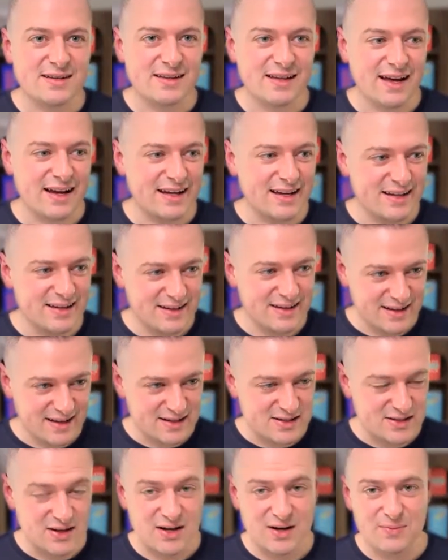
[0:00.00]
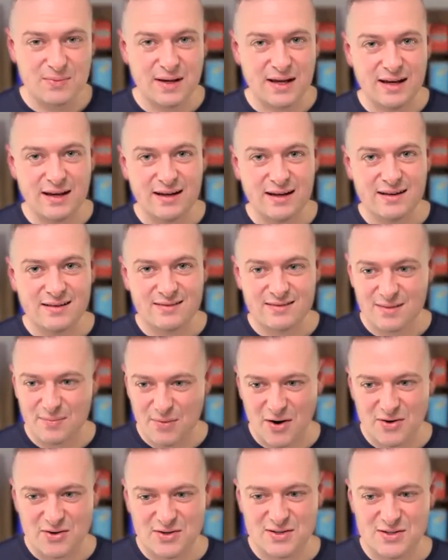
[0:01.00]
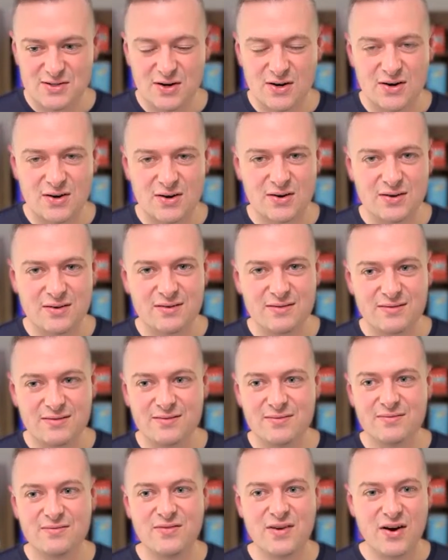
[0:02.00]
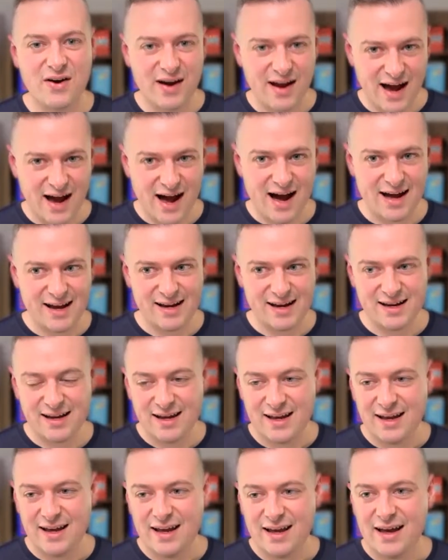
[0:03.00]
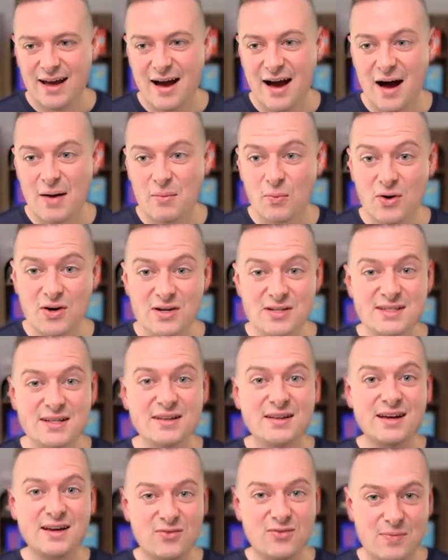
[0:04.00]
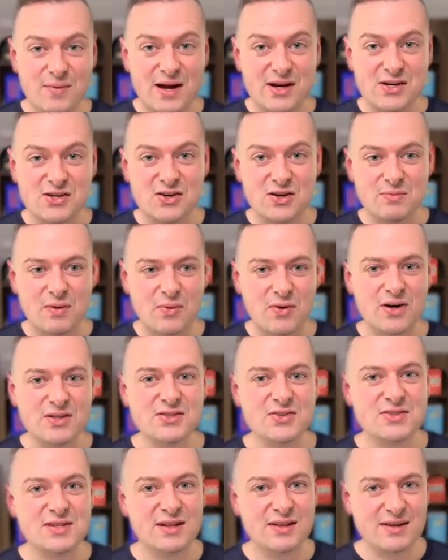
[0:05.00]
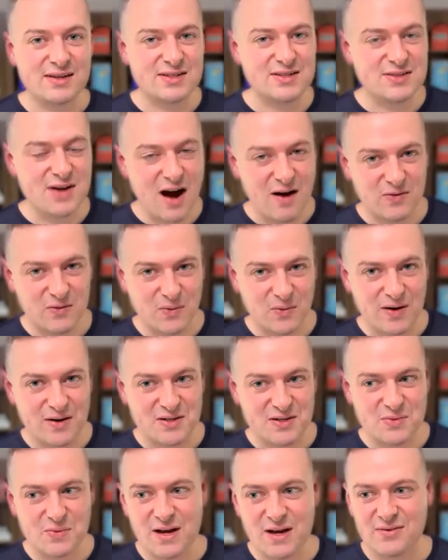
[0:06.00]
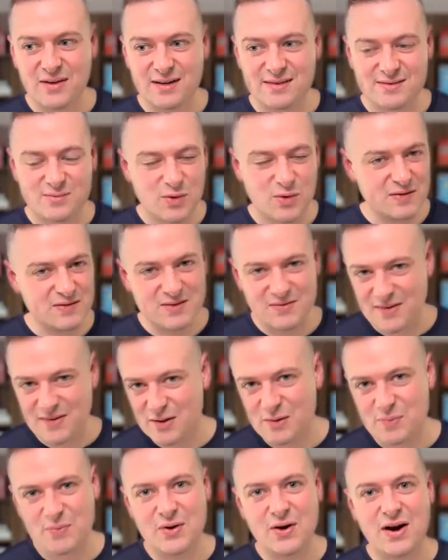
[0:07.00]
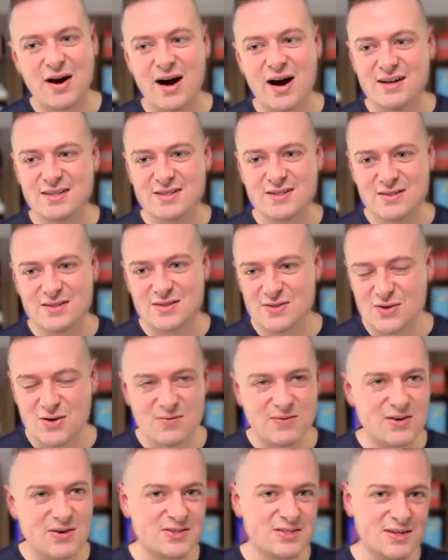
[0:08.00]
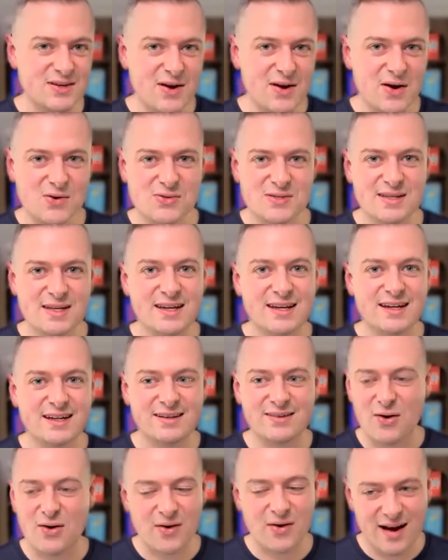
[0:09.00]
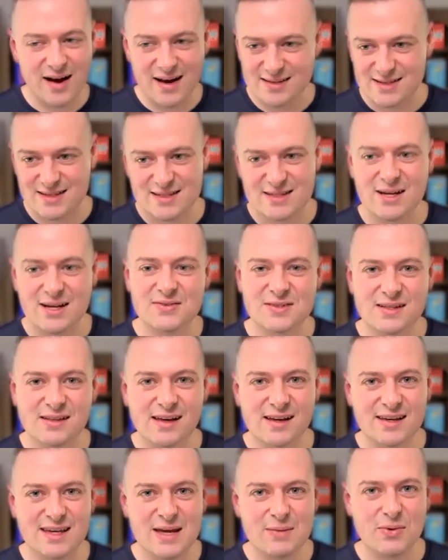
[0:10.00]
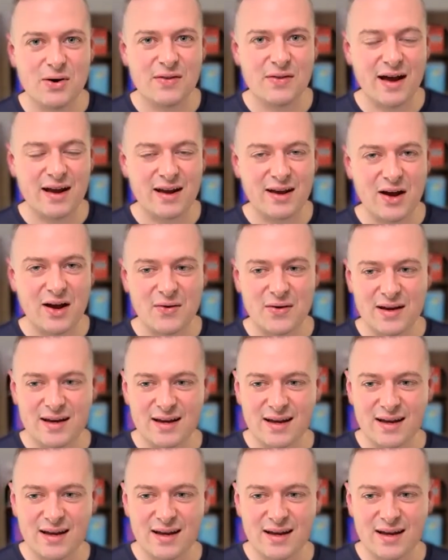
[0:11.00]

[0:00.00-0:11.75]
Like, it's going to be, the margins are very high. We're selling information, but we're also selling software. So we have developer costs and servers and hosting and all kinds of stuff to like keep all that going.